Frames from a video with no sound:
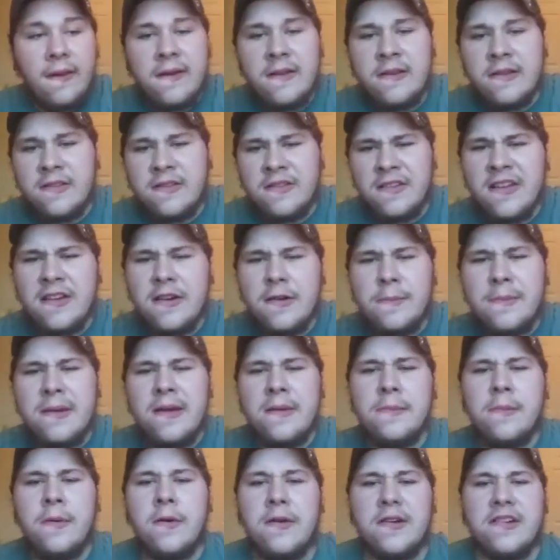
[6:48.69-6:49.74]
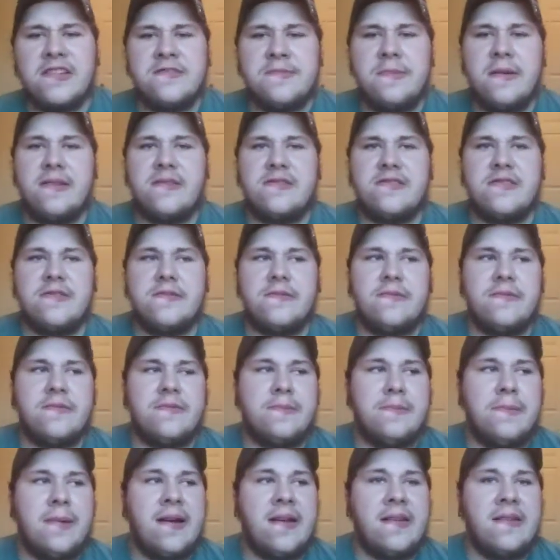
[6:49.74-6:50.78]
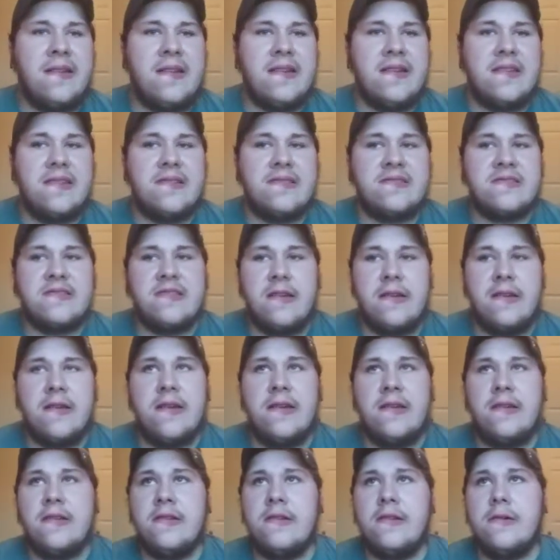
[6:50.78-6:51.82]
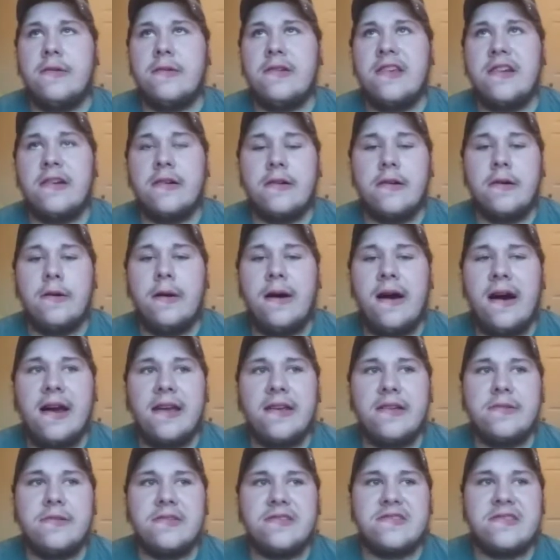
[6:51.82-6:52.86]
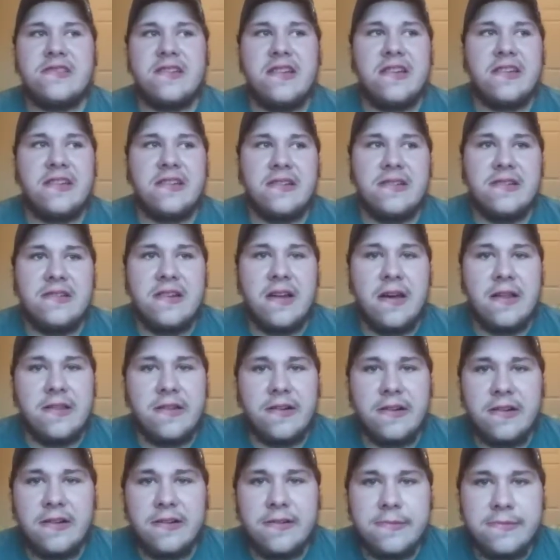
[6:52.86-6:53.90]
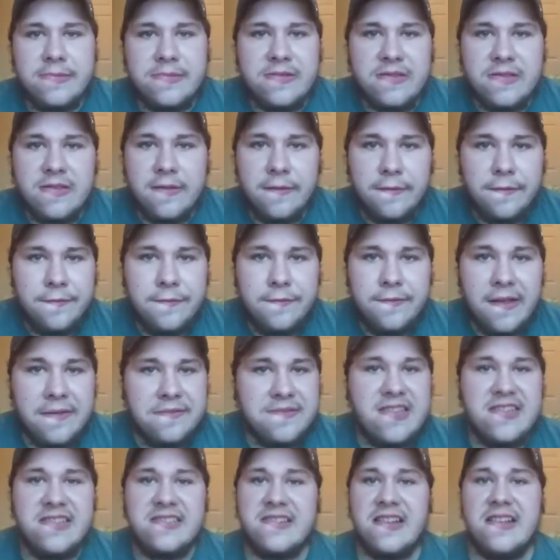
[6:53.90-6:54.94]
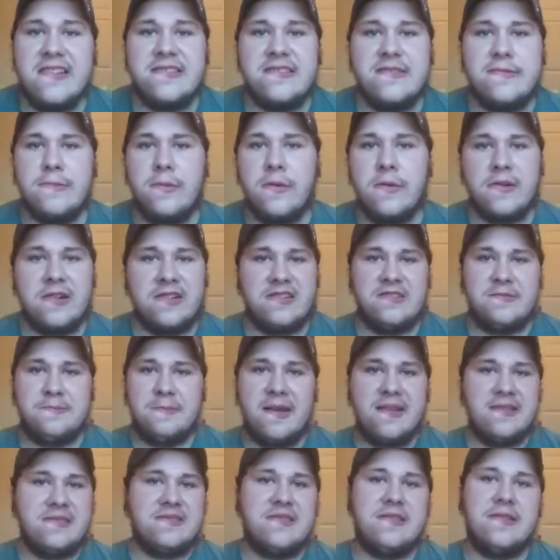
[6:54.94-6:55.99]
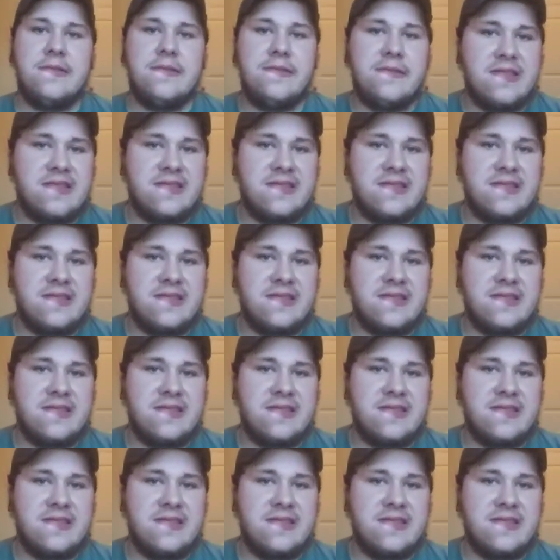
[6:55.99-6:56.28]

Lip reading: A little bit more expensive by here in Ohio, it's like another 50 cents more expensive.